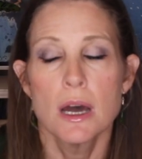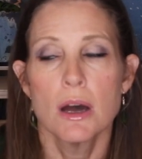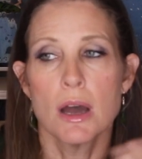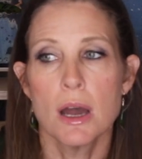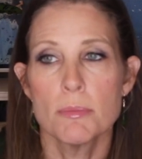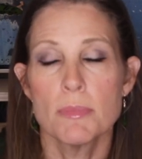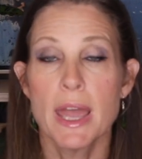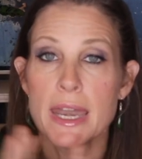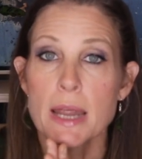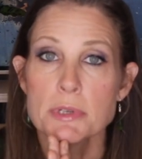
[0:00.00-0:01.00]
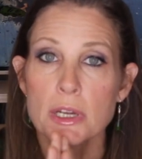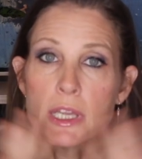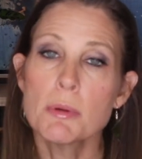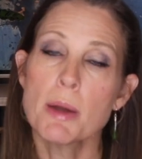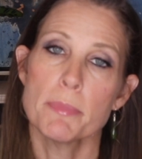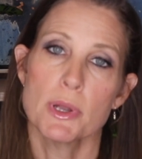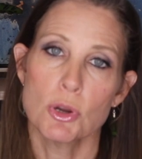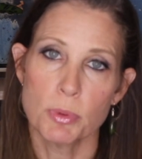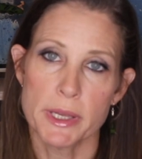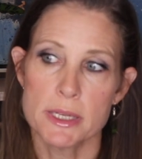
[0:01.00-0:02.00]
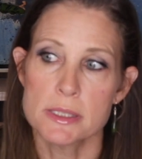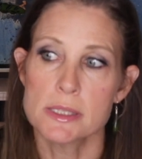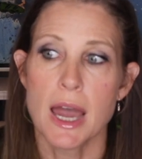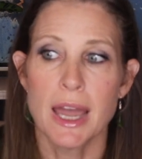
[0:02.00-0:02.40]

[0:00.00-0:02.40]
And I'm talking about bigger plants.